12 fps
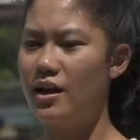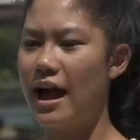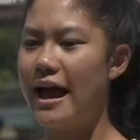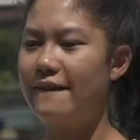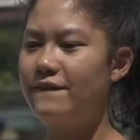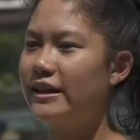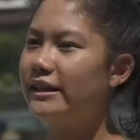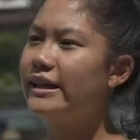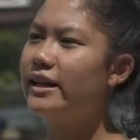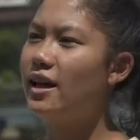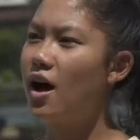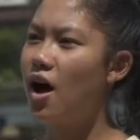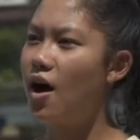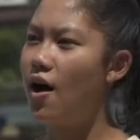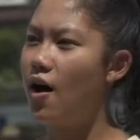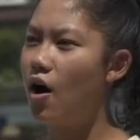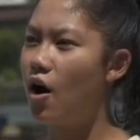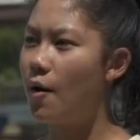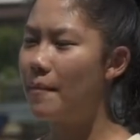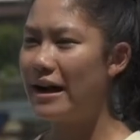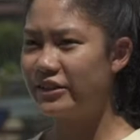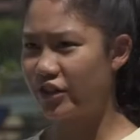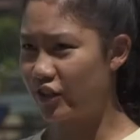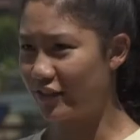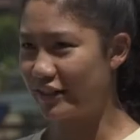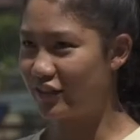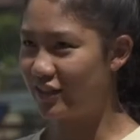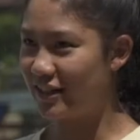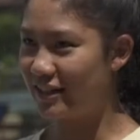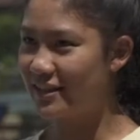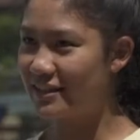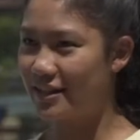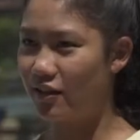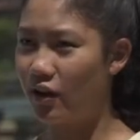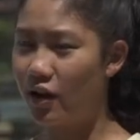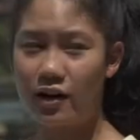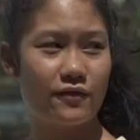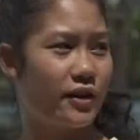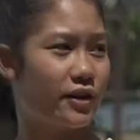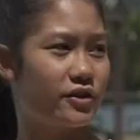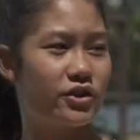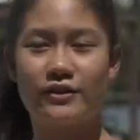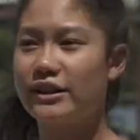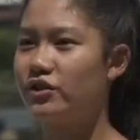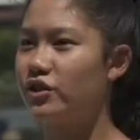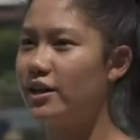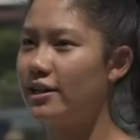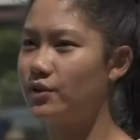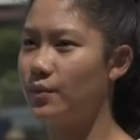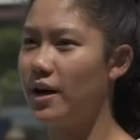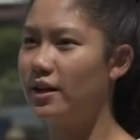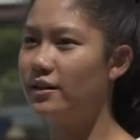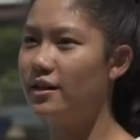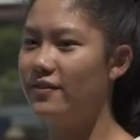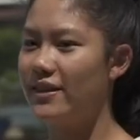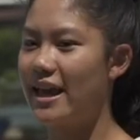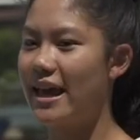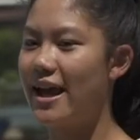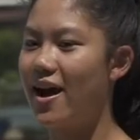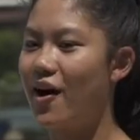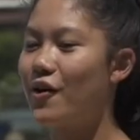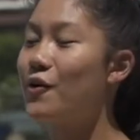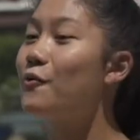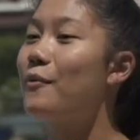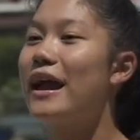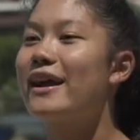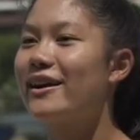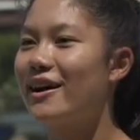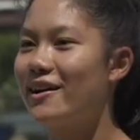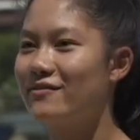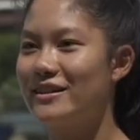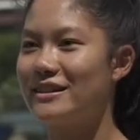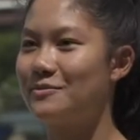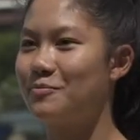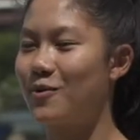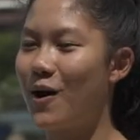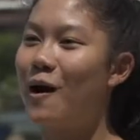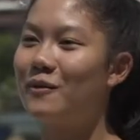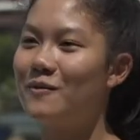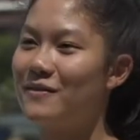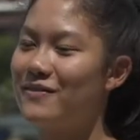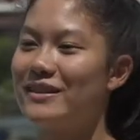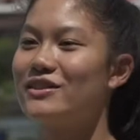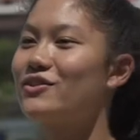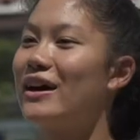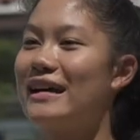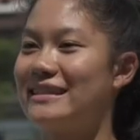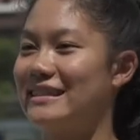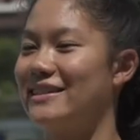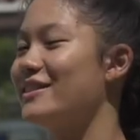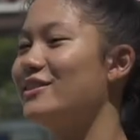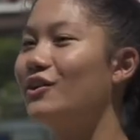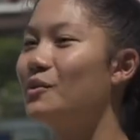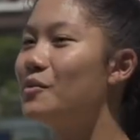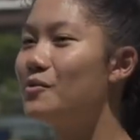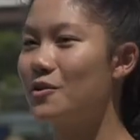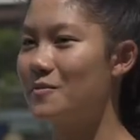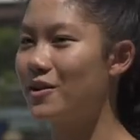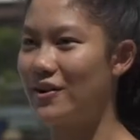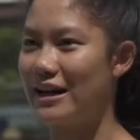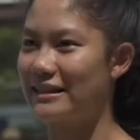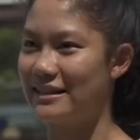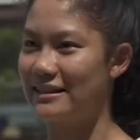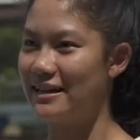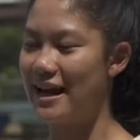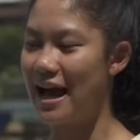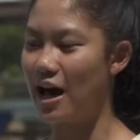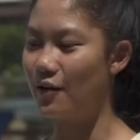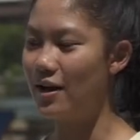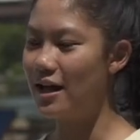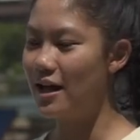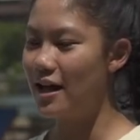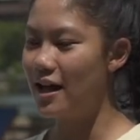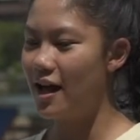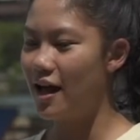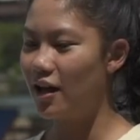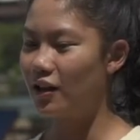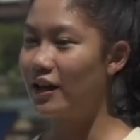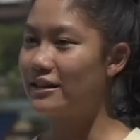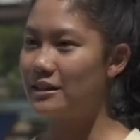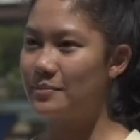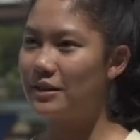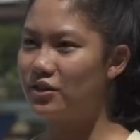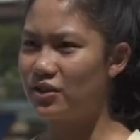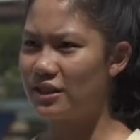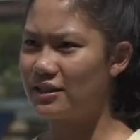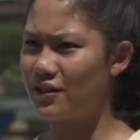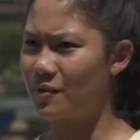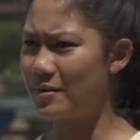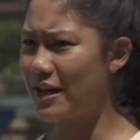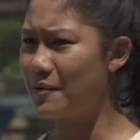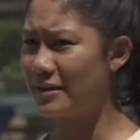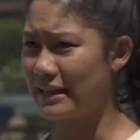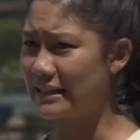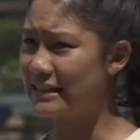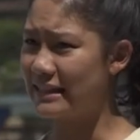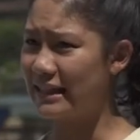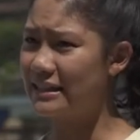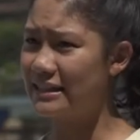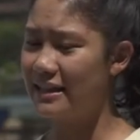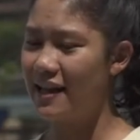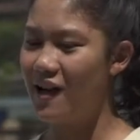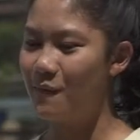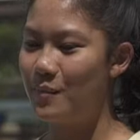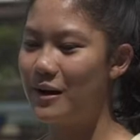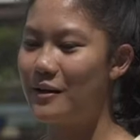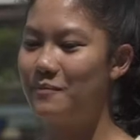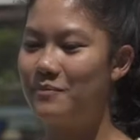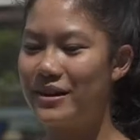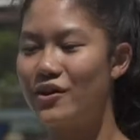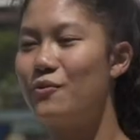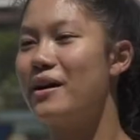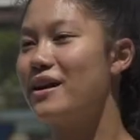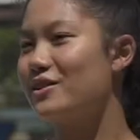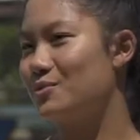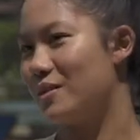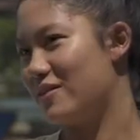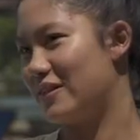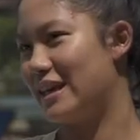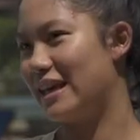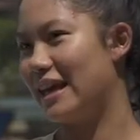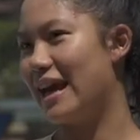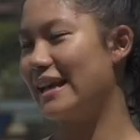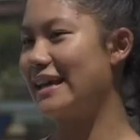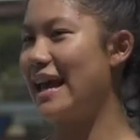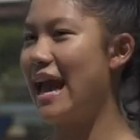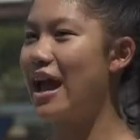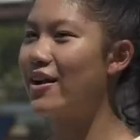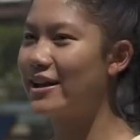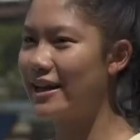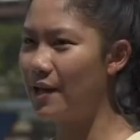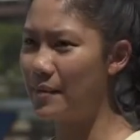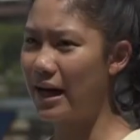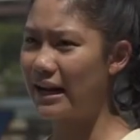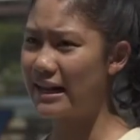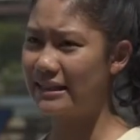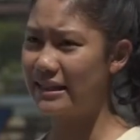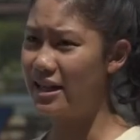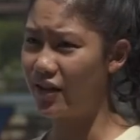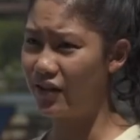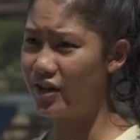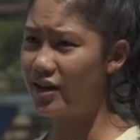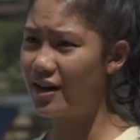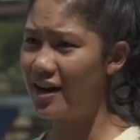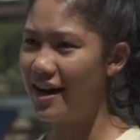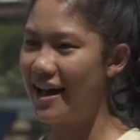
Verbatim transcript: I feel like my generation at least, and a lot of younger generation as well, they are aware of this problem, of this crisis, of this global warming crisis and how a lot of species are becoming extinct, but being aware is one thing and caring about it is another.